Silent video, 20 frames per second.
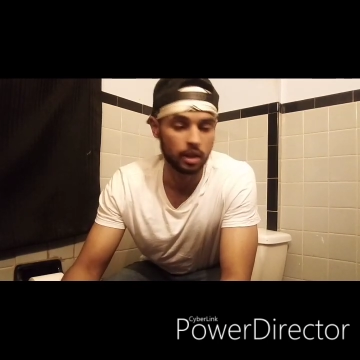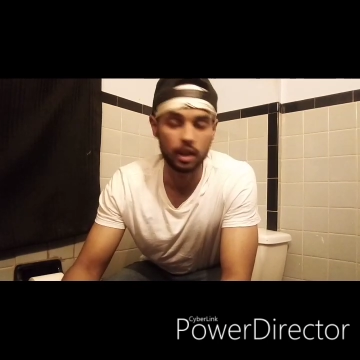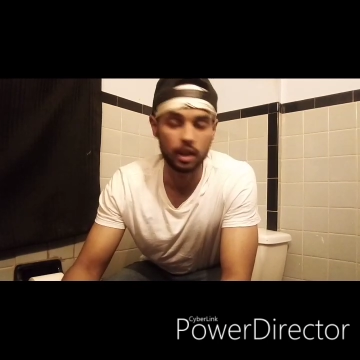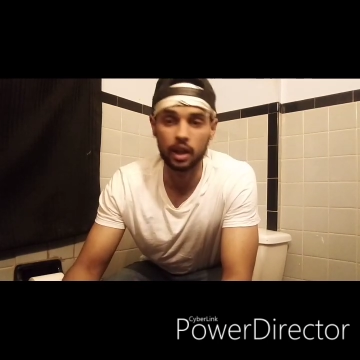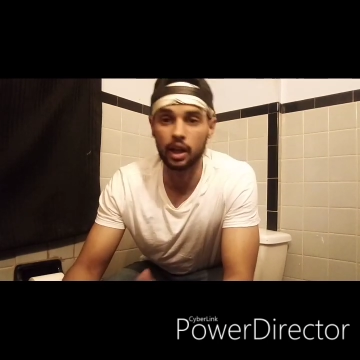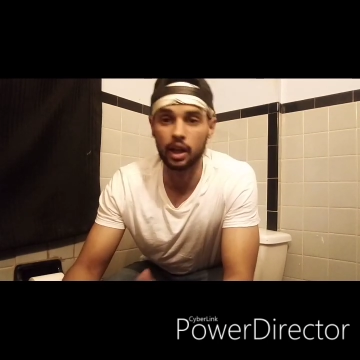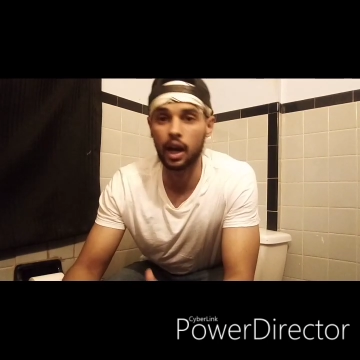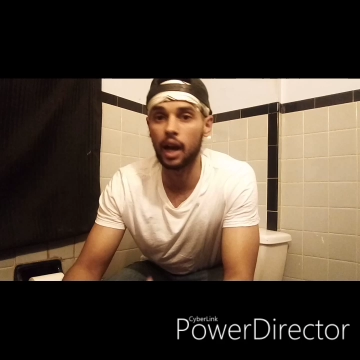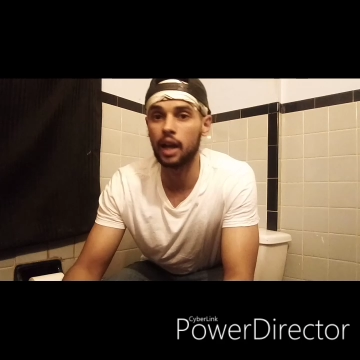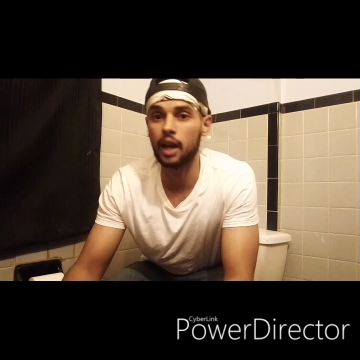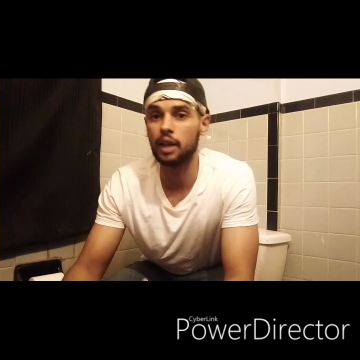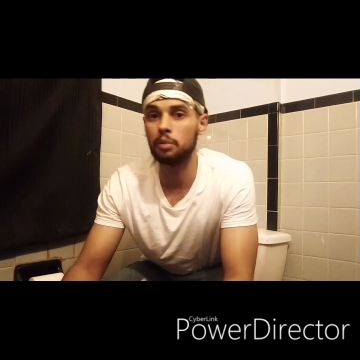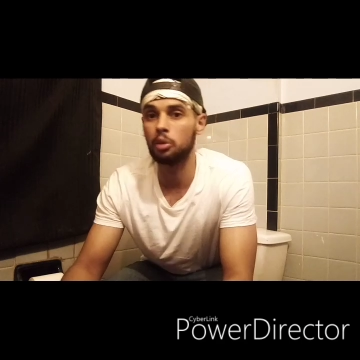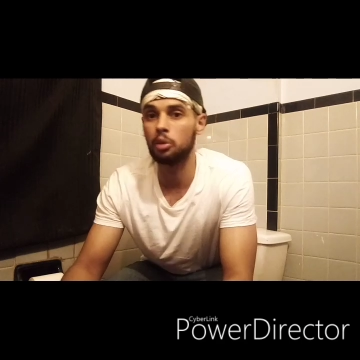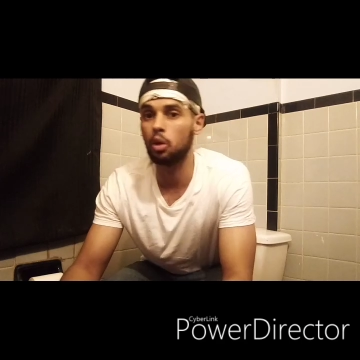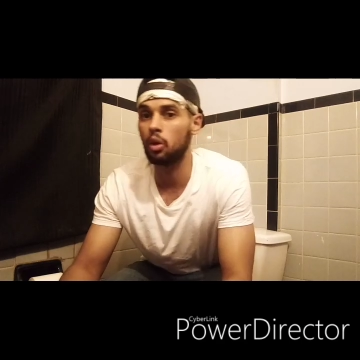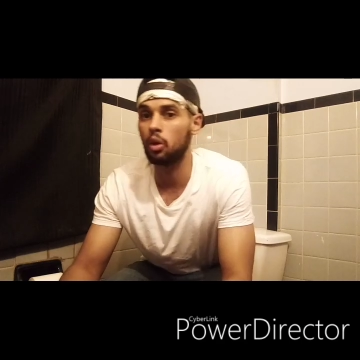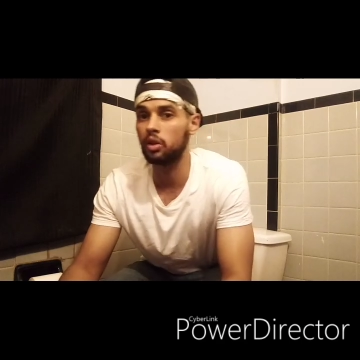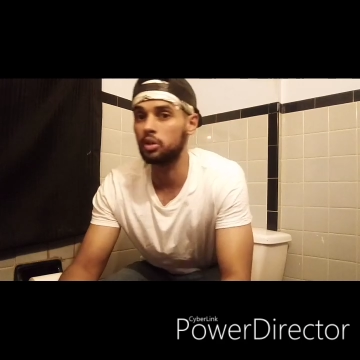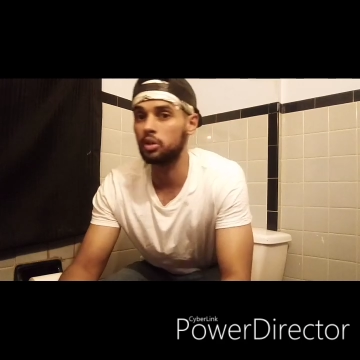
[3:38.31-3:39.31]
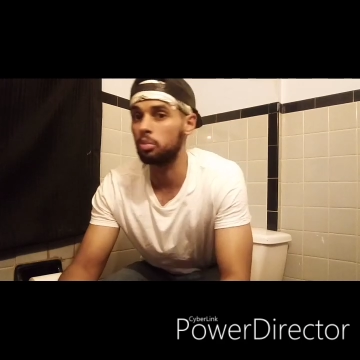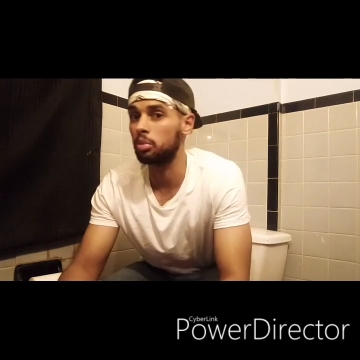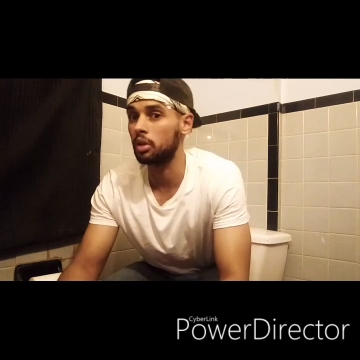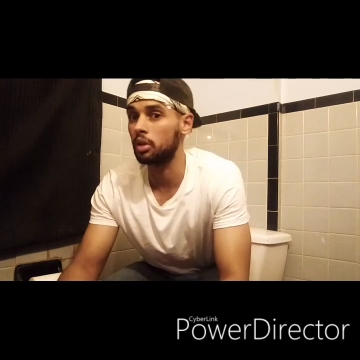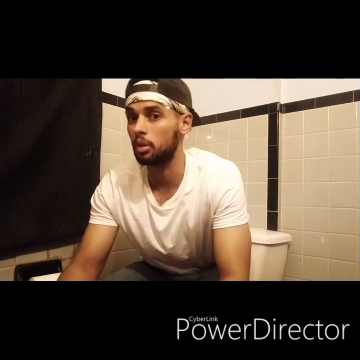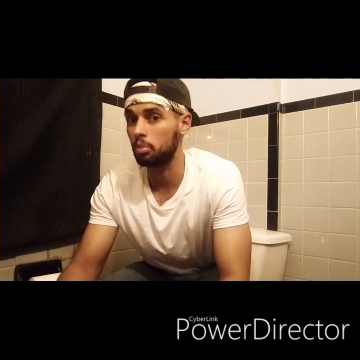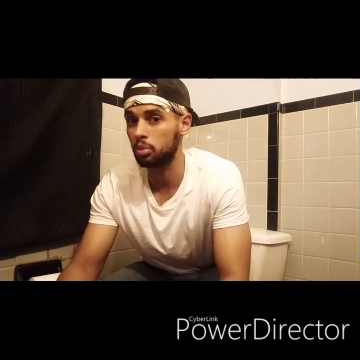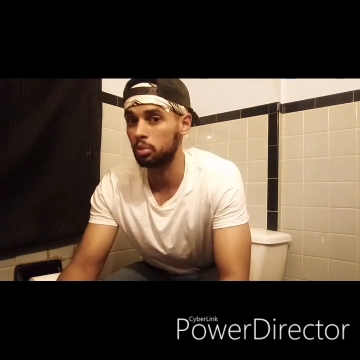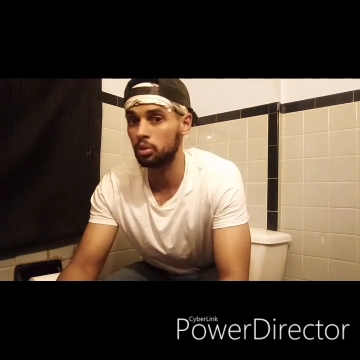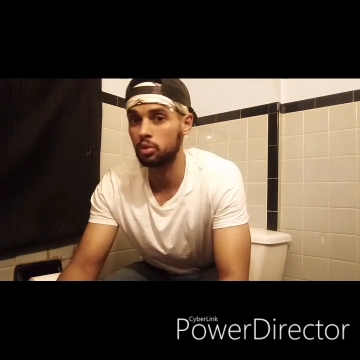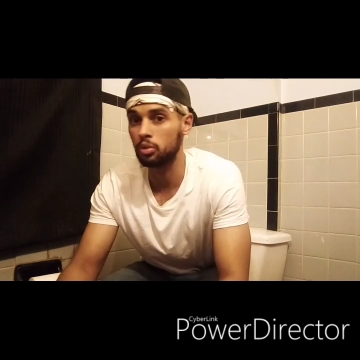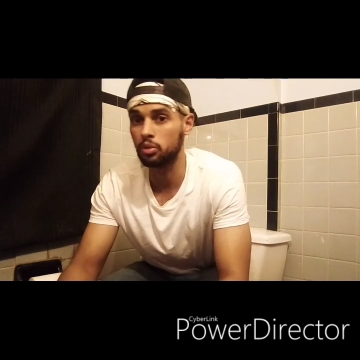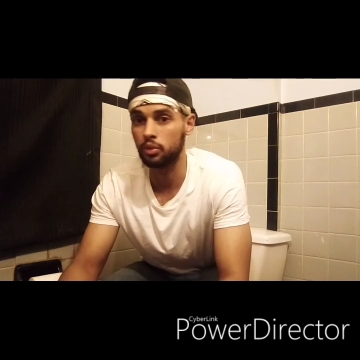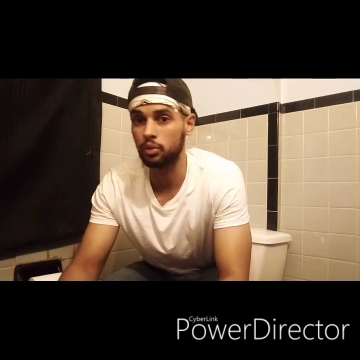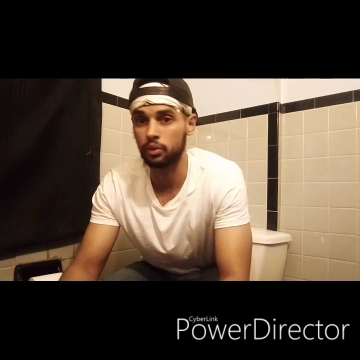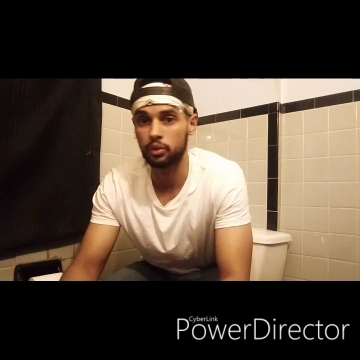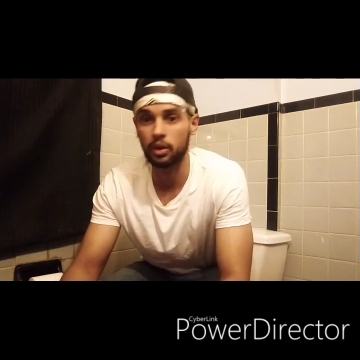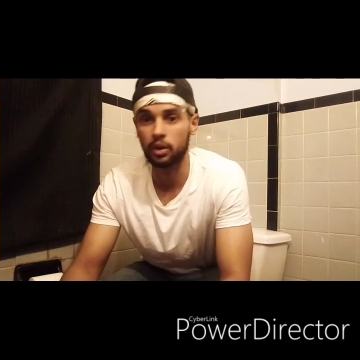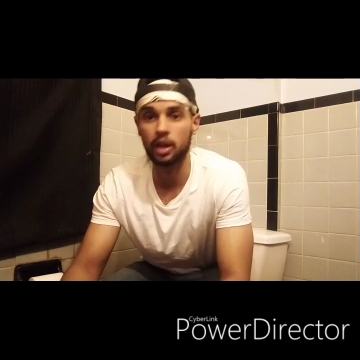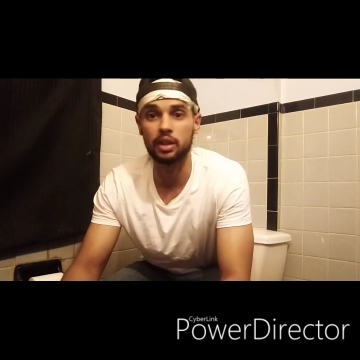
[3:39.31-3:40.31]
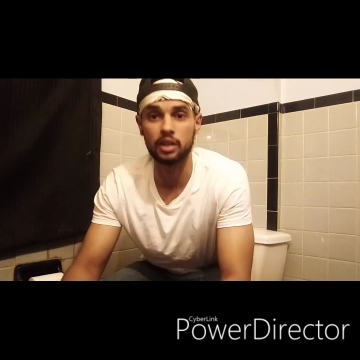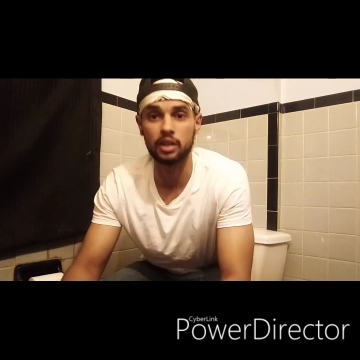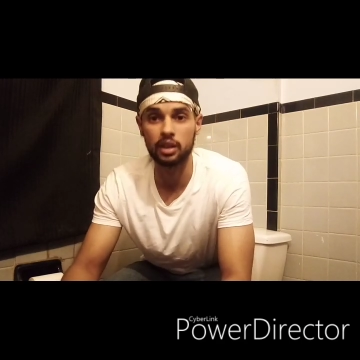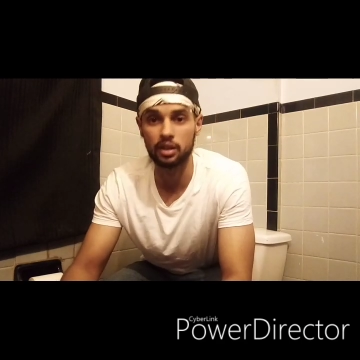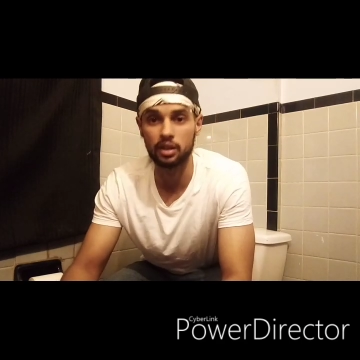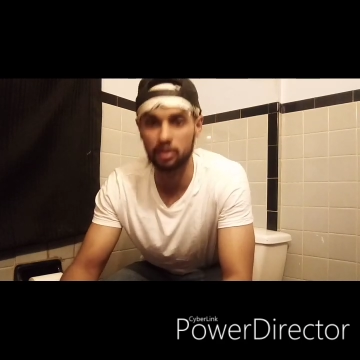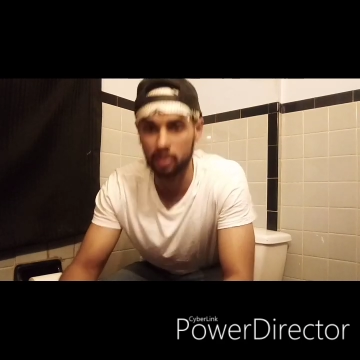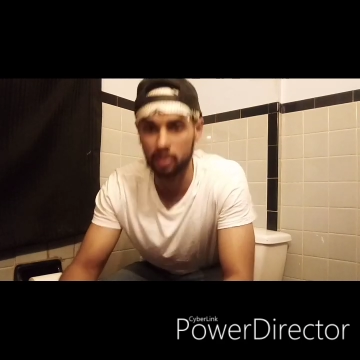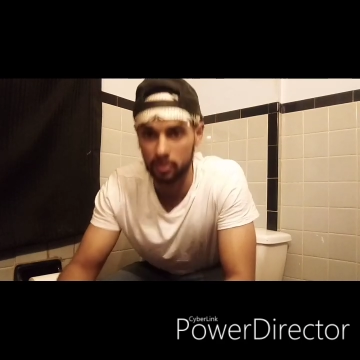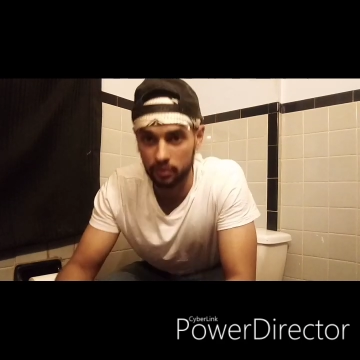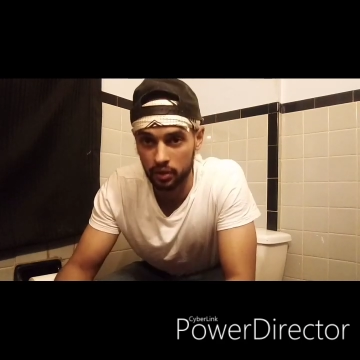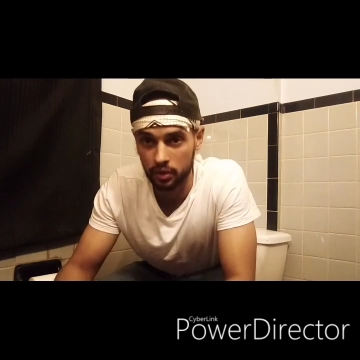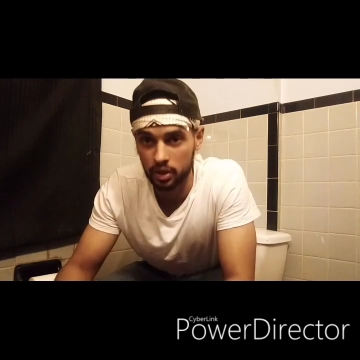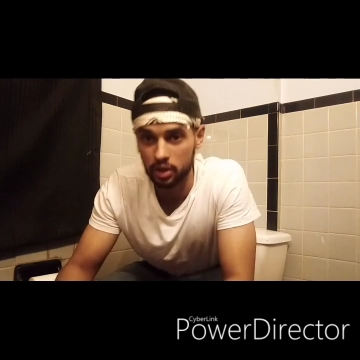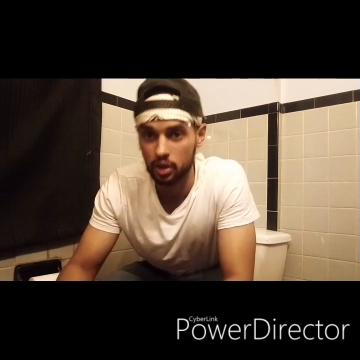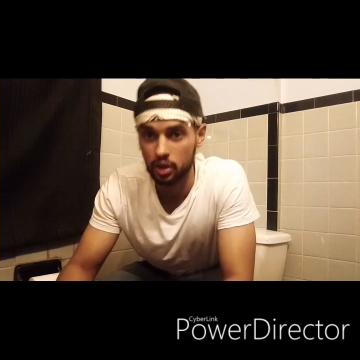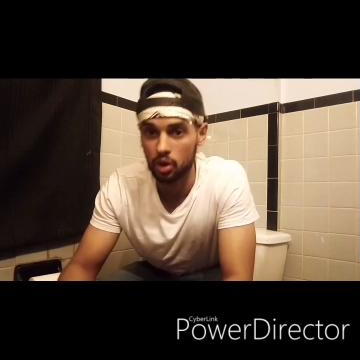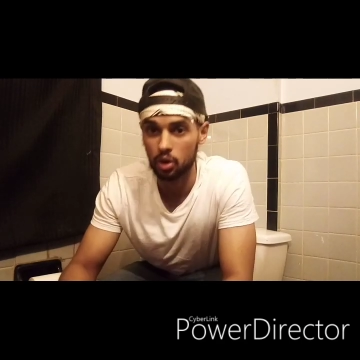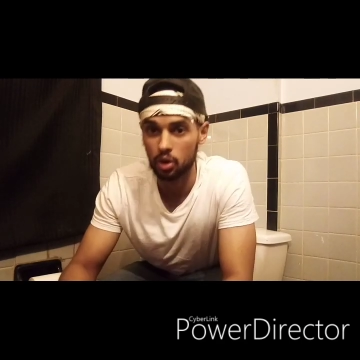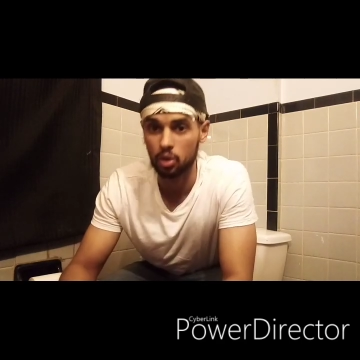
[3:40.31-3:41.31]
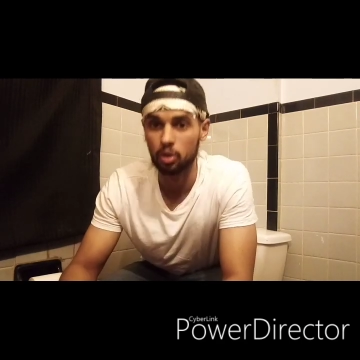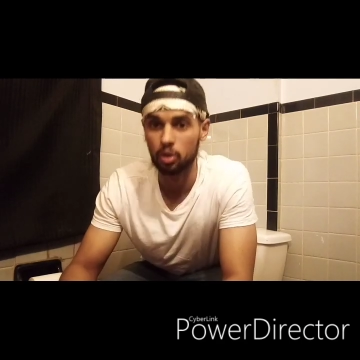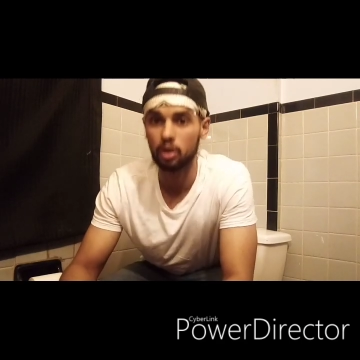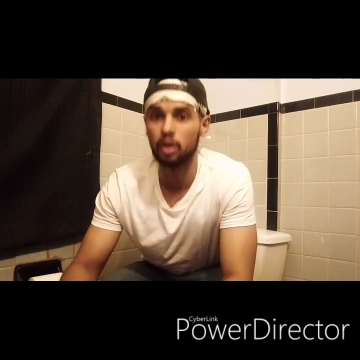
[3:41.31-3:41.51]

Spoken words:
and I am going to put up proof at the end of this video